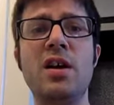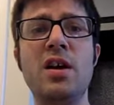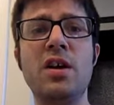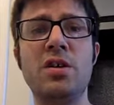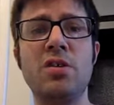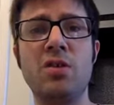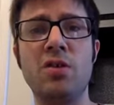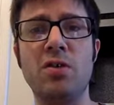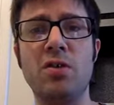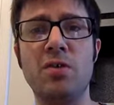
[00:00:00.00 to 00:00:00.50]

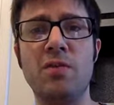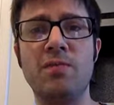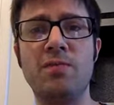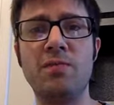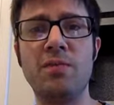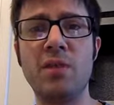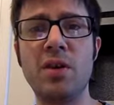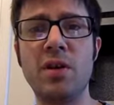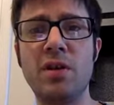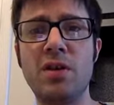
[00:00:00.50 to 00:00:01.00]
So
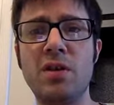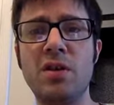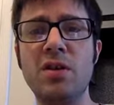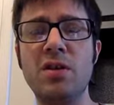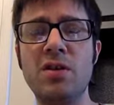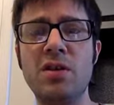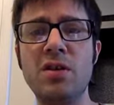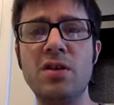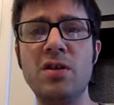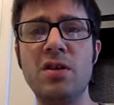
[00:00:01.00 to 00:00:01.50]
it's good
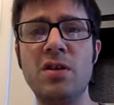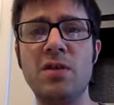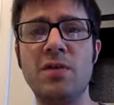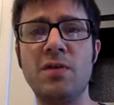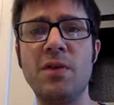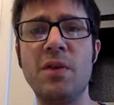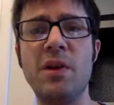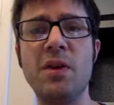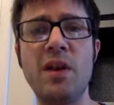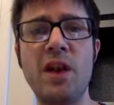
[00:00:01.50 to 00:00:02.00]
to note
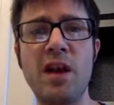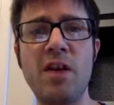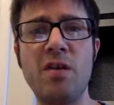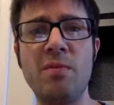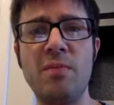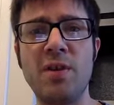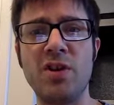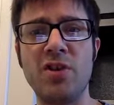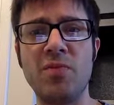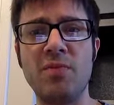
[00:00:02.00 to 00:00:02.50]
for your error
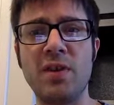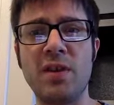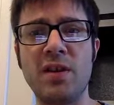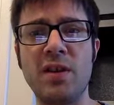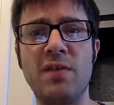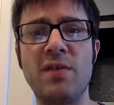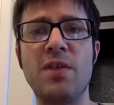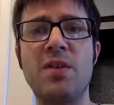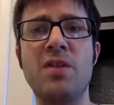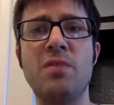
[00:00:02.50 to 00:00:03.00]
measurements
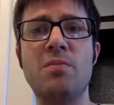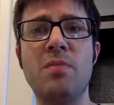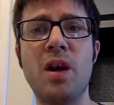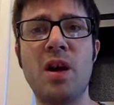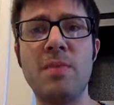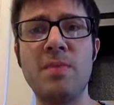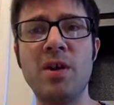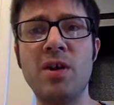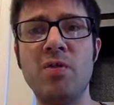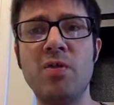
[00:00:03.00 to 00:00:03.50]
that the
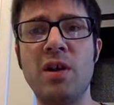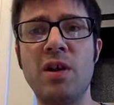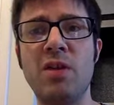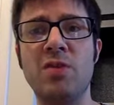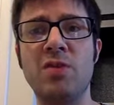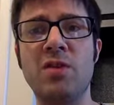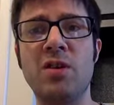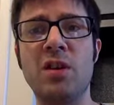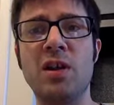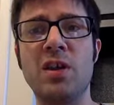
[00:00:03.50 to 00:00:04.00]
thermometer we're
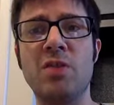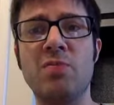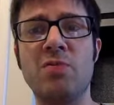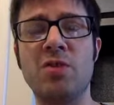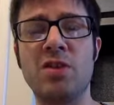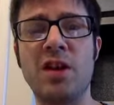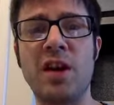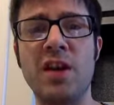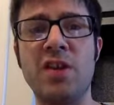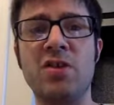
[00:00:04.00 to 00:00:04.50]
using is
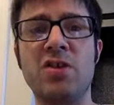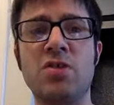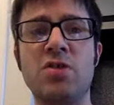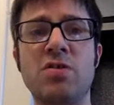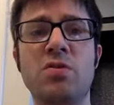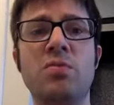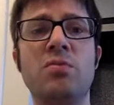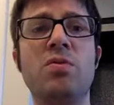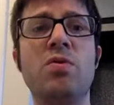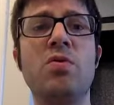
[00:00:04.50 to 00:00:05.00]
precise
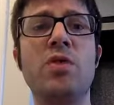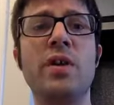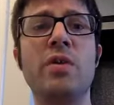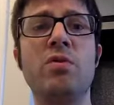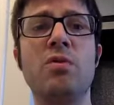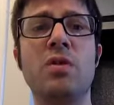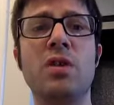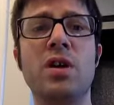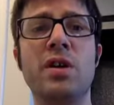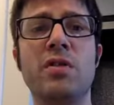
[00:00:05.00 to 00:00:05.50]
to 0.1
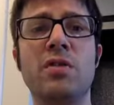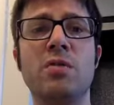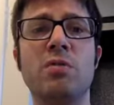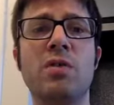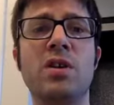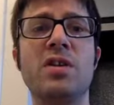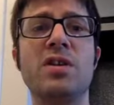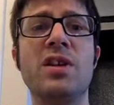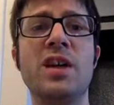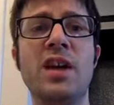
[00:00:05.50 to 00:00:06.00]
or
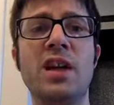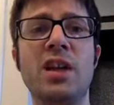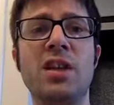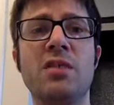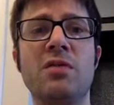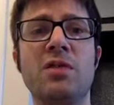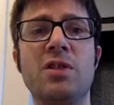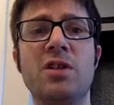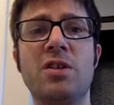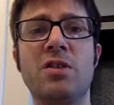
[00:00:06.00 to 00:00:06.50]
1/10
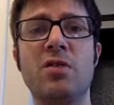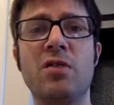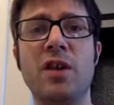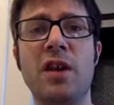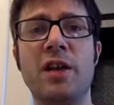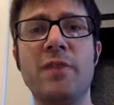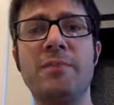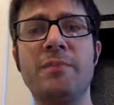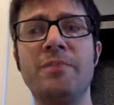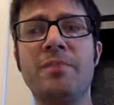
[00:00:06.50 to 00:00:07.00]
of a degree.
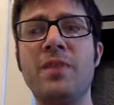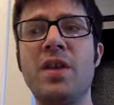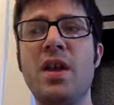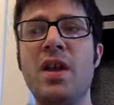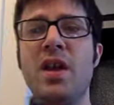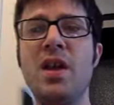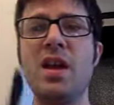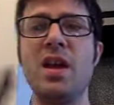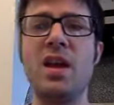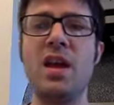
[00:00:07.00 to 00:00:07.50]

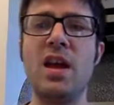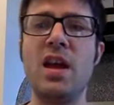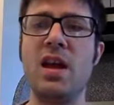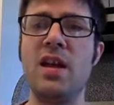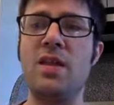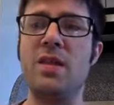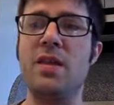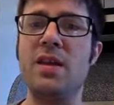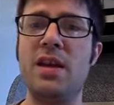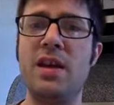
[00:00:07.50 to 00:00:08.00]

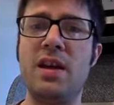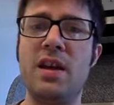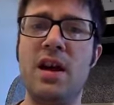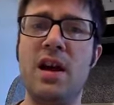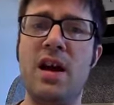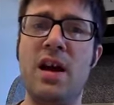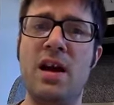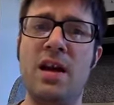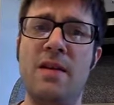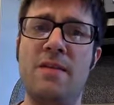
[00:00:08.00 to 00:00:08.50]
The
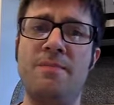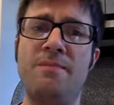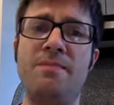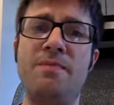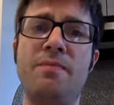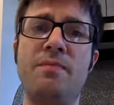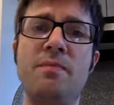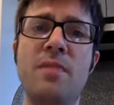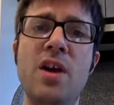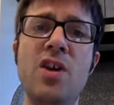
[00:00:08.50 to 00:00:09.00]

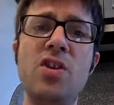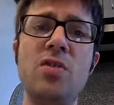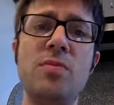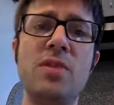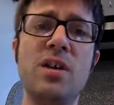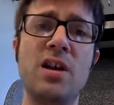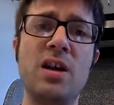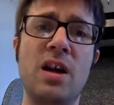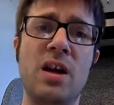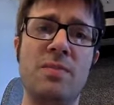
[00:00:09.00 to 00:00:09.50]

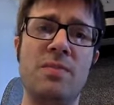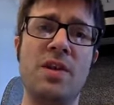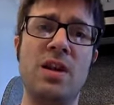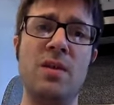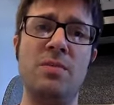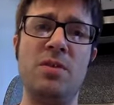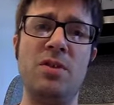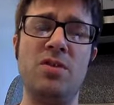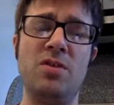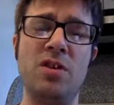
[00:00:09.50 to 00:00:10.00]
measurement cup that
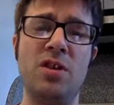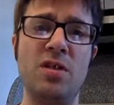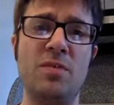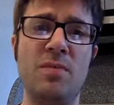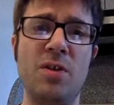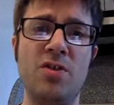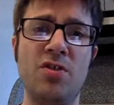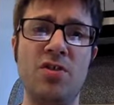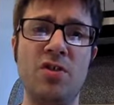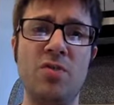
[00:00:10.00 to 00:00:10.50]
I'm using to
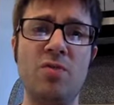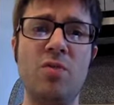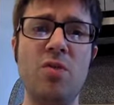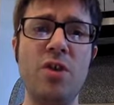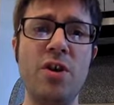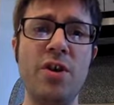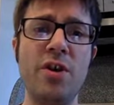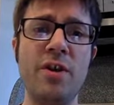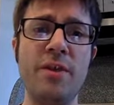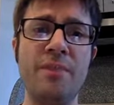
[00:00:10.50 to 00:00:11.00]
measure the
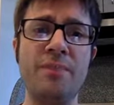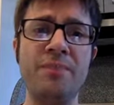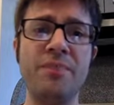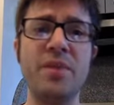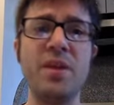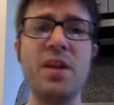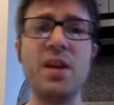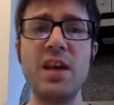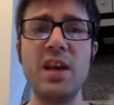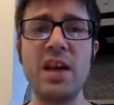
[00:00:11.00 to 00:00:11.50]
water
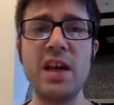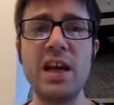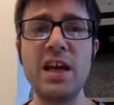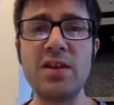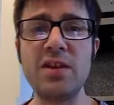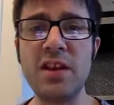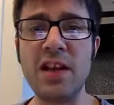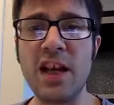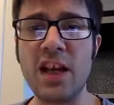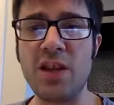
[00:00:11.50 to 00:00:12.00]

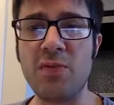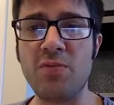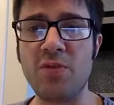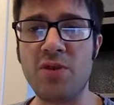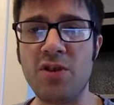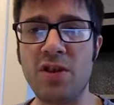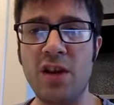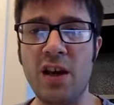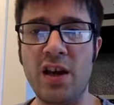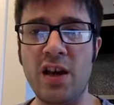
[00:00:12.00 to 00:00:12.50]
isn't as
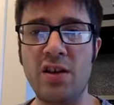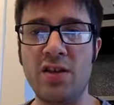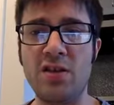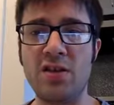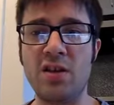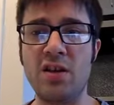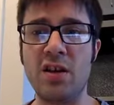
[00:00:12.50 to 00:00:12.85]
precise.